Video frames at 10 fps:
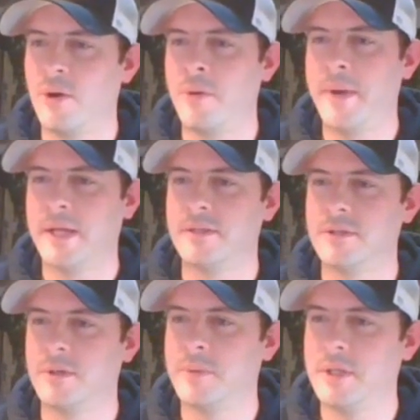back to
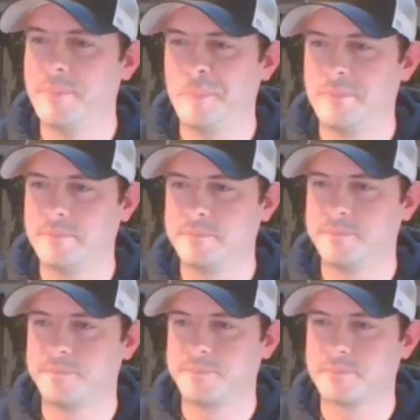Germany.
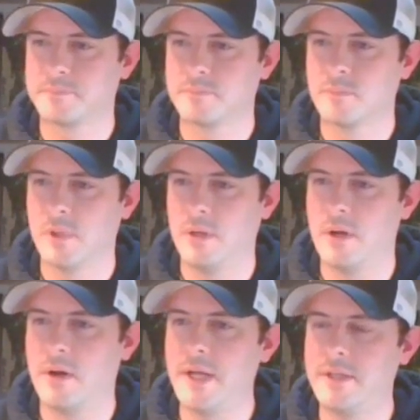
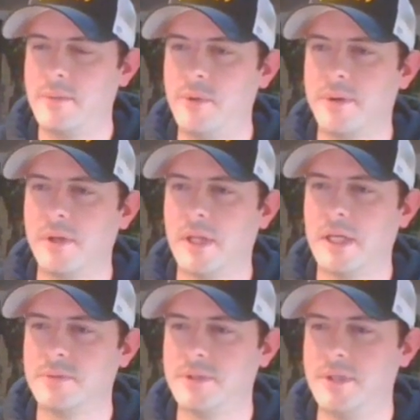All right, W
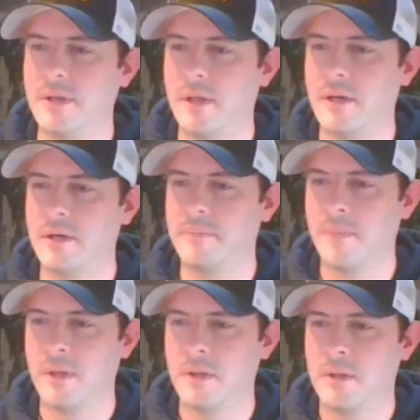Collects. We'll see you later.
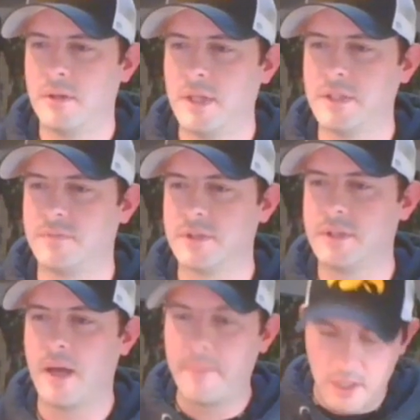Thanks for stopping